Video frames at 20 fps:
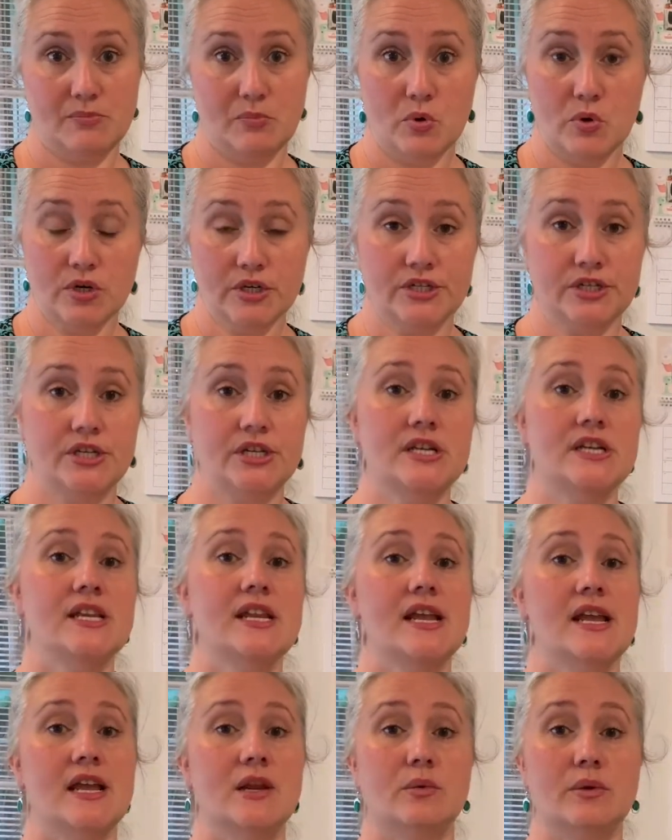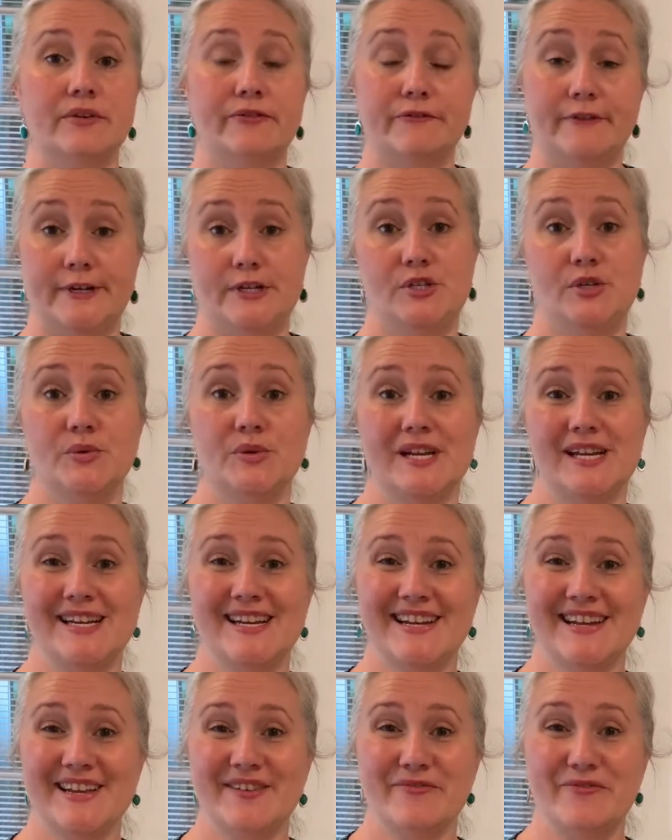portion and refrigerated
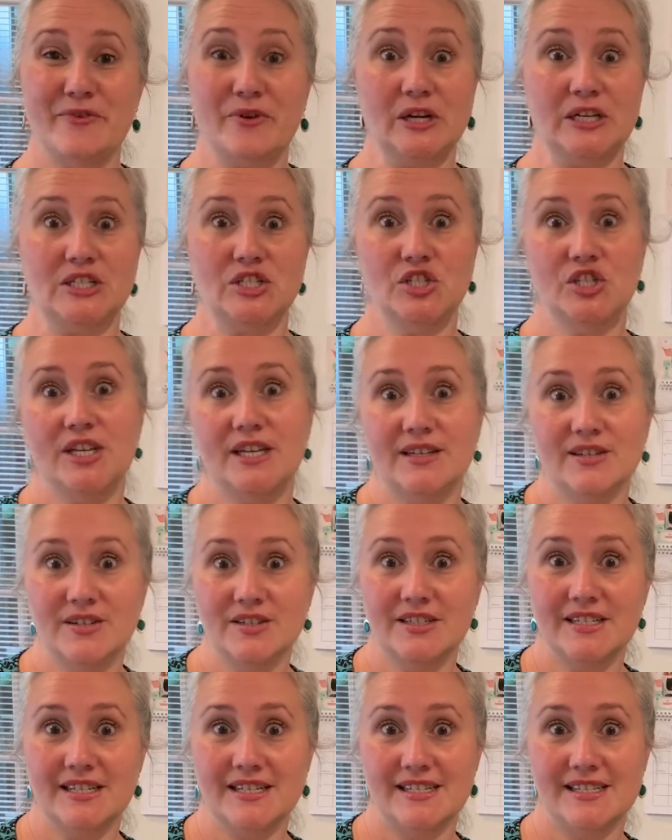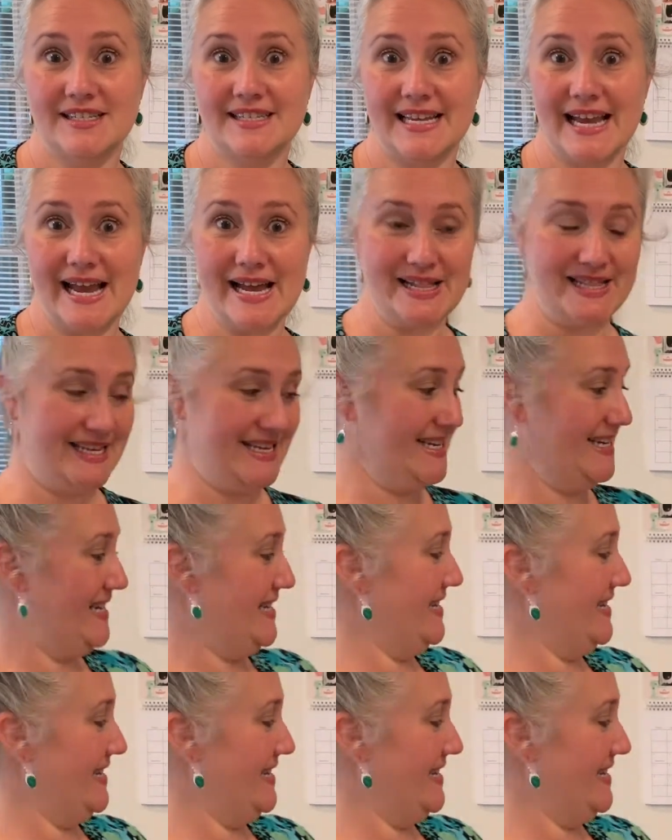it for a chilled salad.